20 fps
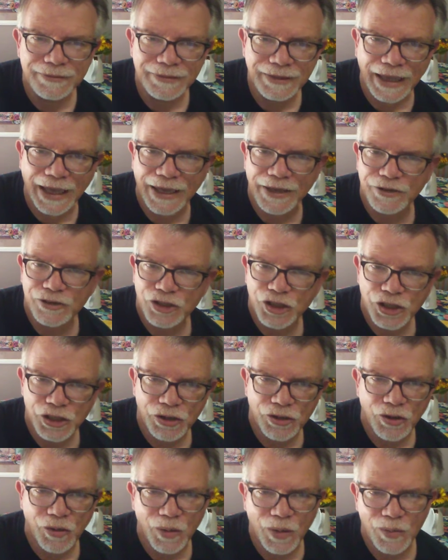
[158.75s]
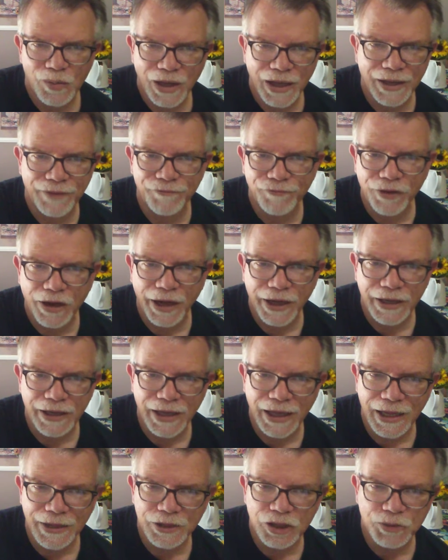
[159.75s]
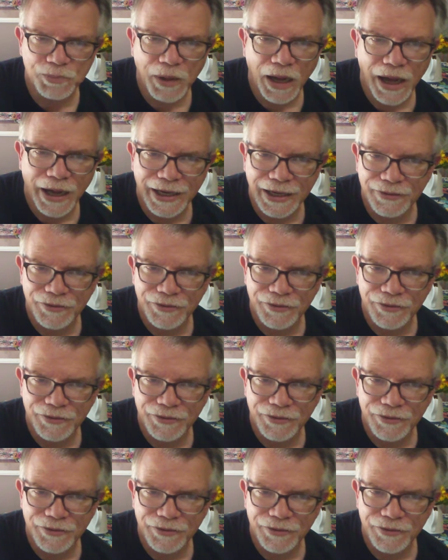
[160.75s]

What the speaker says: and she'll go and find a spot